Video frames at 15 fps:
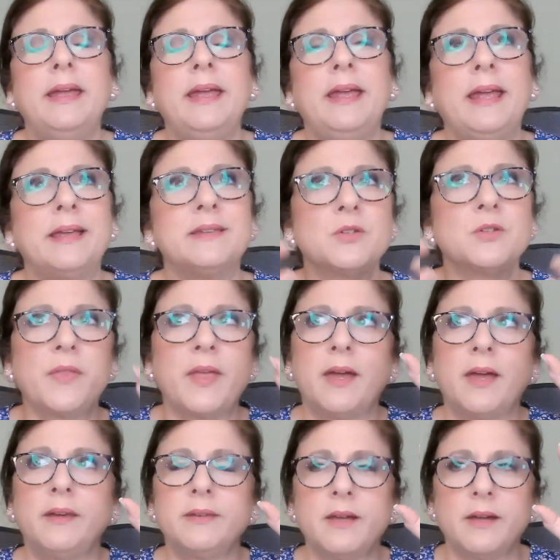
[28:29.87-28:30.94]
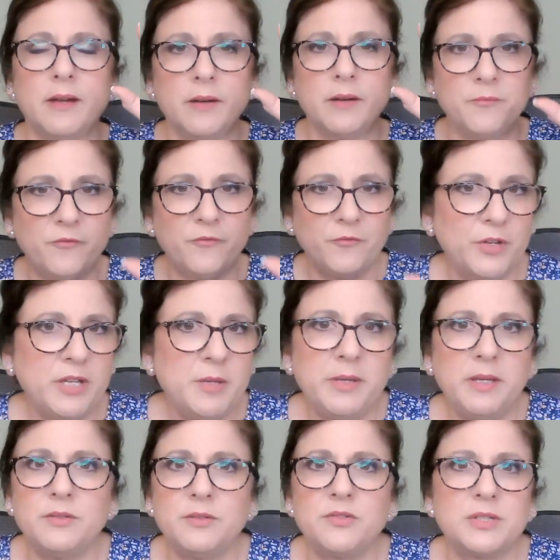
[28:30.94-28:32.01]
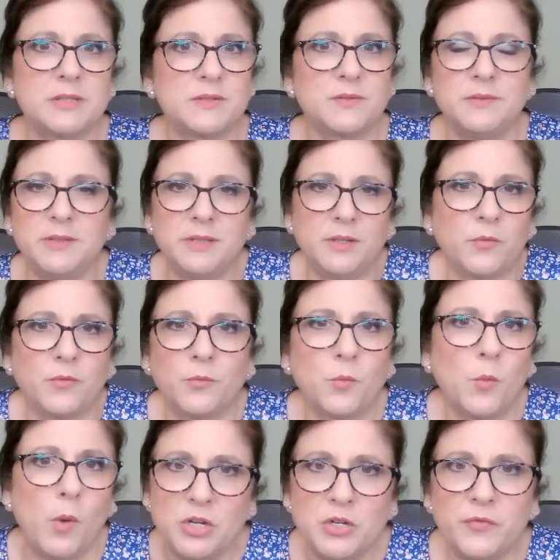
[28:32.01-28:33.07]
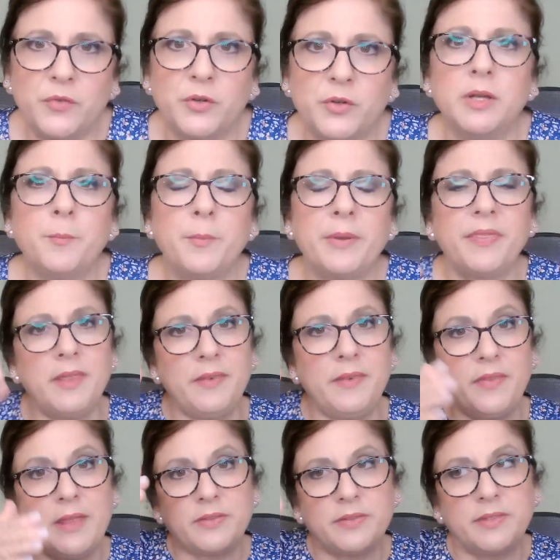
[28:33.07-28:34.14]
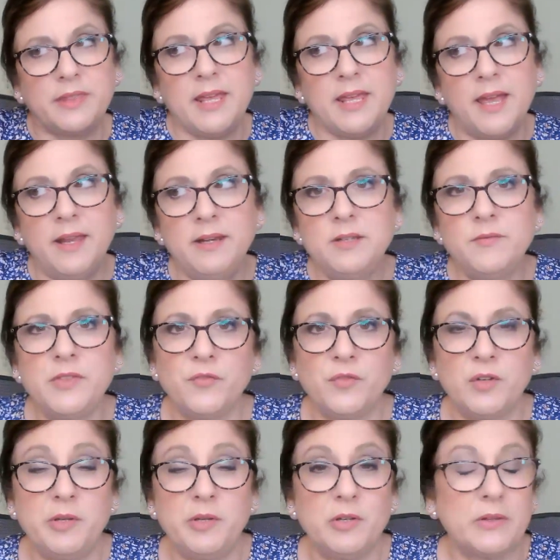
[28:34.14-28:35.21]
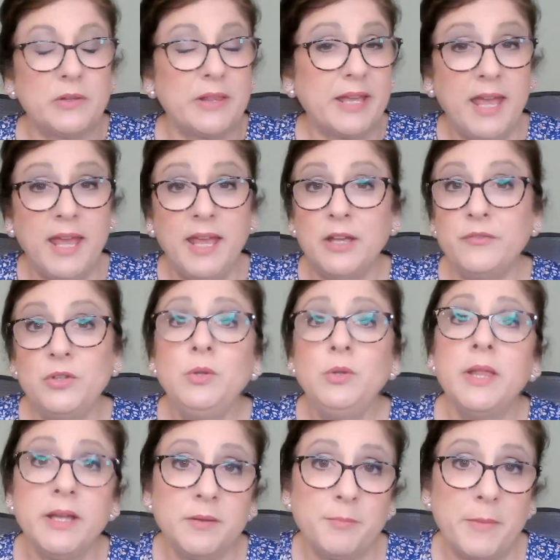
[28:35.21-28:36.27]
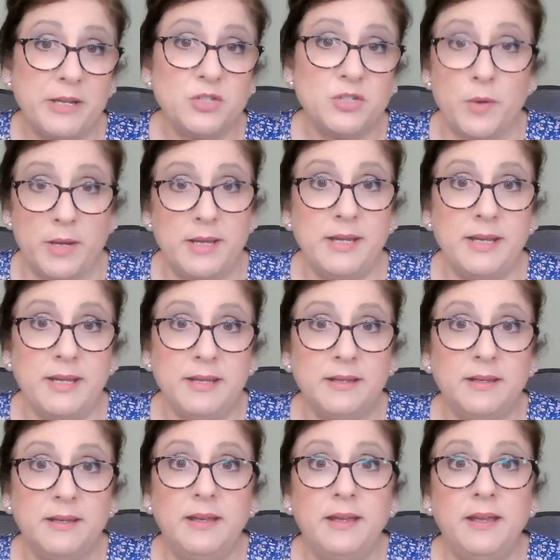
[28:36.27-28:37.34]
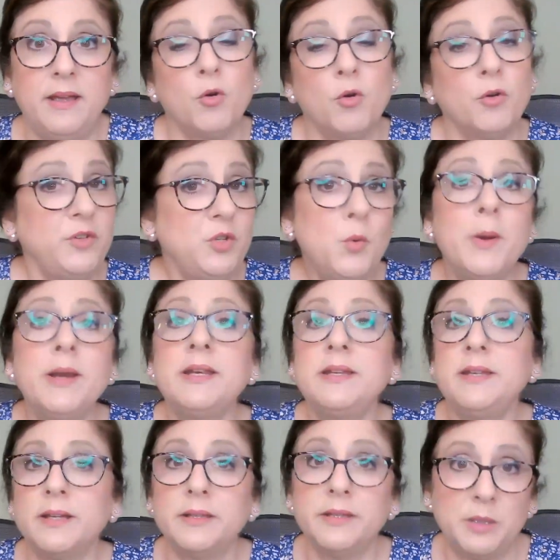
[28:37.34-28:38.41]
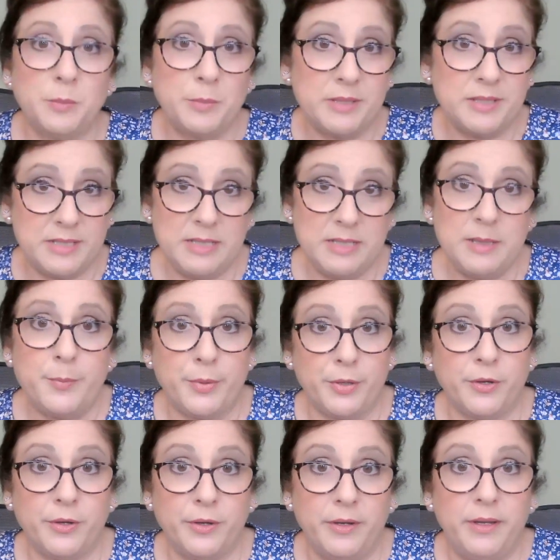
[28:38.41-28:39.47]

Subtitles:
And so that freebie is just, wonderful. But then at the end of the freebie, you're like, hey, if you like my training, or if you want to dig a little bit deeper,